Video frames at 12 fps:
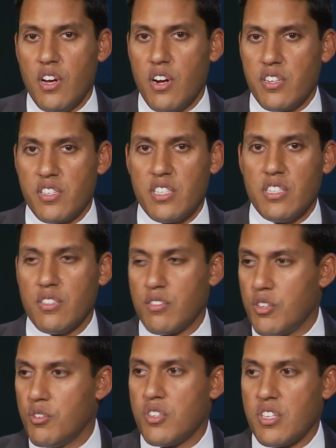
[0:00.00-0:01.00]
are still
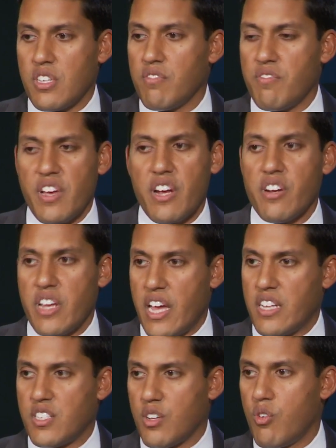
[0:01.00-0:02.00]
using very
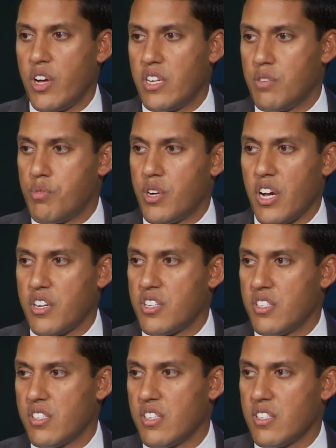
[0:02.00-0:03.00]
antiquated
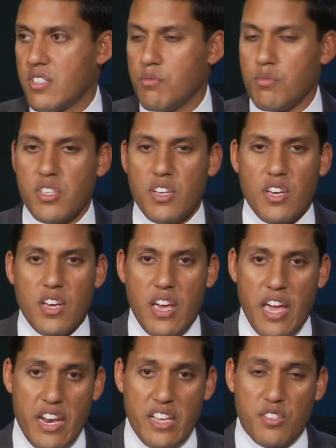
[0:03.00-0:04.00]
production systems
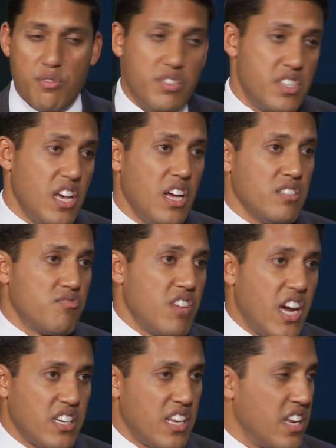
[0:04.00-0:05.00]
and as a result,
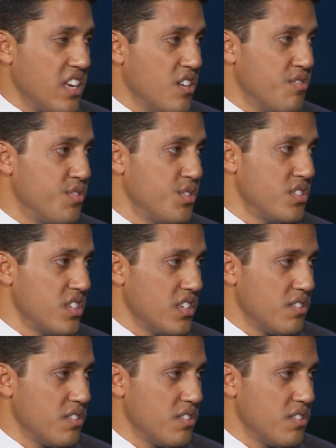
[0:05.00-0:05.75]
not getting enough food to eat.